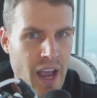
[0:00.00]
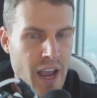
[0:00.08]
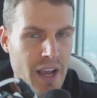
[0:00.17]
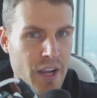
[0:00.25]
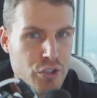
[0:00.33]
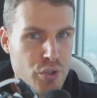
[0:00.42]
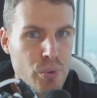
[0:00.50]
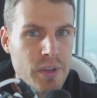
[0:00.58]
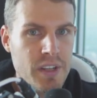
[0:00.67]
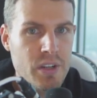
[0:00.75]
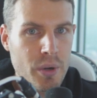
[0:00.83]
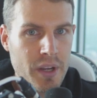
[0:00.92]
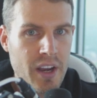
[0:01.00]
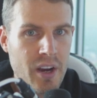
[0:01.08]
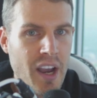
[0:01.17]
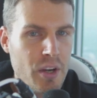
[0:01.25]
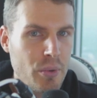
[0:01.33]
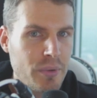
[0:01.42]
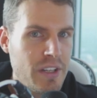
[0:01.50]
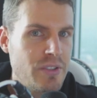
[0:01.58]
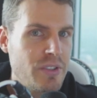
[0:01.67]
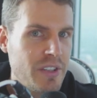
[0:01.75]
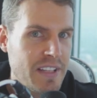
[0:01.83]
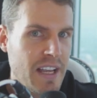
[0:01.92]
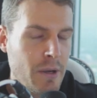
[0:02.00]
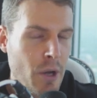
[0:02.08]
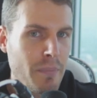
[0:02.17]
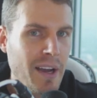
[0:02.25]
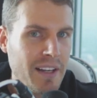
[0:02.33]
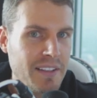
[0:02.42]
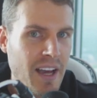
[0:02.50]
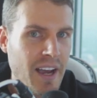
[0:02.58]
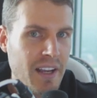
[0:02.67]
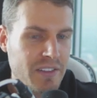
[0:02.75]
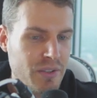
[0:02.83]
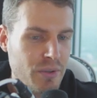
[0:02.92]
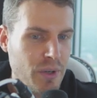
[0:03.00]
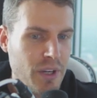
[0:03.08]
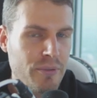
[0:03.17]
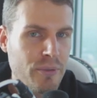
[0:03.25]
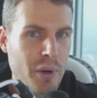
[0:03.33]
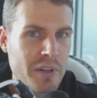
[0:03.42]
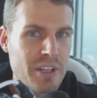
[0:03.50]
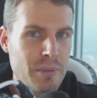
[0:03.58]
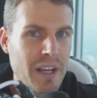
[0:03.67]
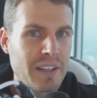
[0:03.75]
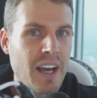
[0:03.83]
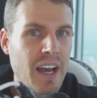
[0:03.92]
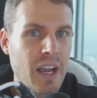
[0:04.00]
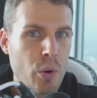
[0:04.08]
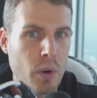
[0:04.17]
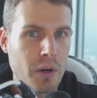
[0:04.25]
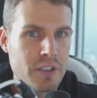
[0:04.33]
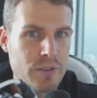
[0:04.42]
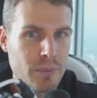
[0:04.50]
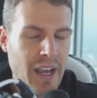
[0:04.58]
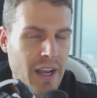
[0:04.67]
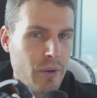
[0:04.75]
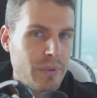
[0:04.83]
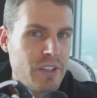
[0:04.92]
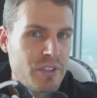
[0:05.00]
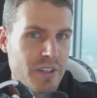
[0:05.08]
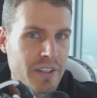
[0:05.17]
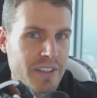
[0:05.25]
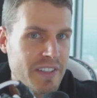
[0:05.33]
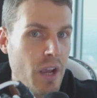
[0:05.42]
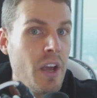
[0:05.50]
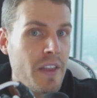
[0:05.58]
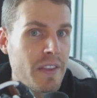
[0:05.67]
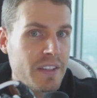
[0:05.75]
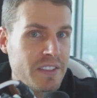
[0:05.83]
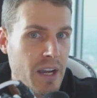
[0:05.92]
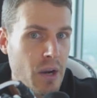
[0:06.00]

I, I truly don't care. I don't need you to take up my diet to reinforce that my diet works for me. I don't need you to say this